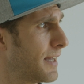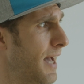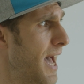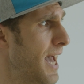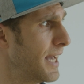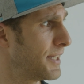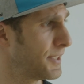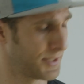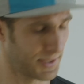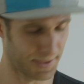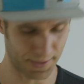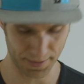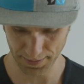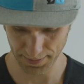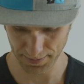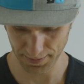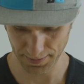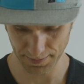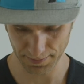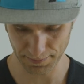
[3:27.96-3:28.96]
Guys,
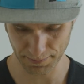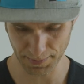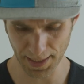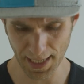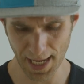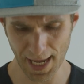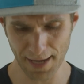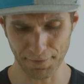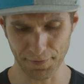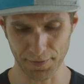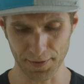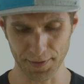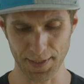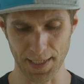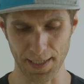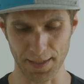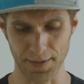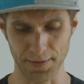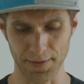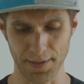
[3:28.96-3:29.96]
behave for a
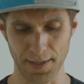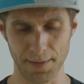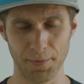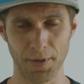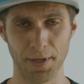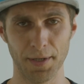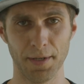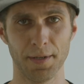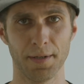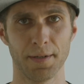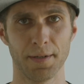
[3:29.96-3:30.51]
second, come on.